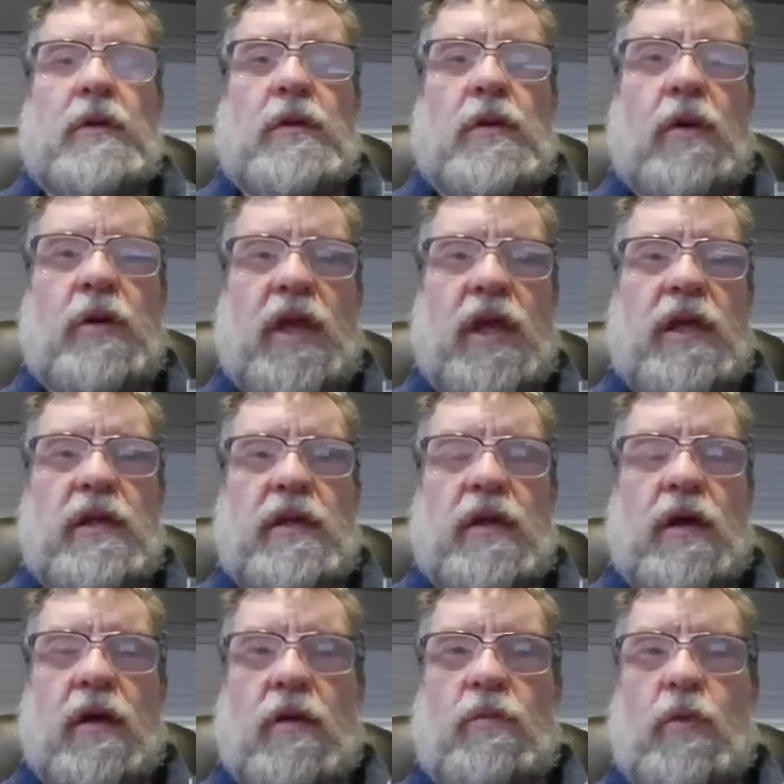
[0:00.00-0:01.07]
Okay,
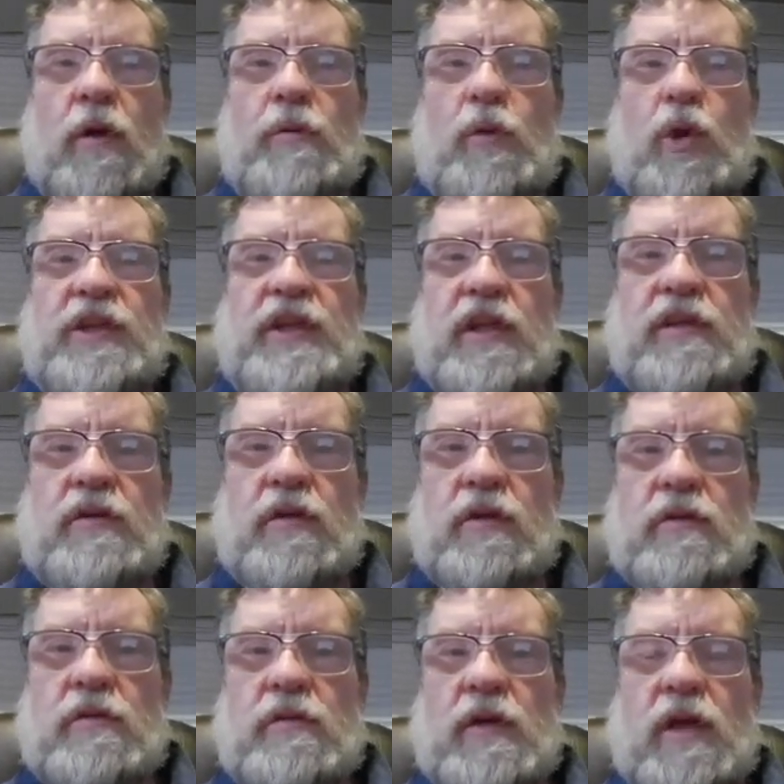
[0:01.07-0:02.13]
one more thing
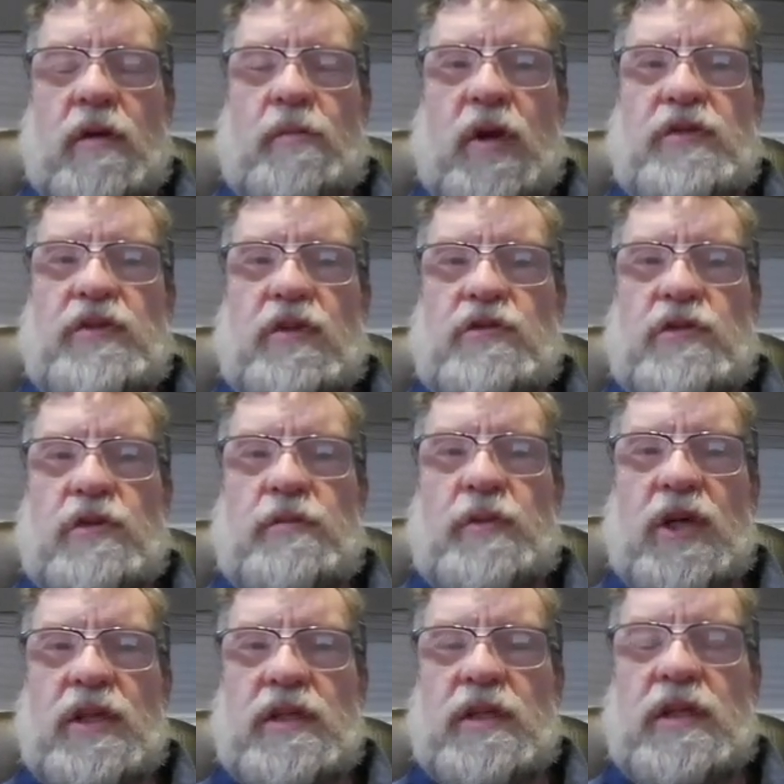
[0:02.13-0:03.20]
about the Truma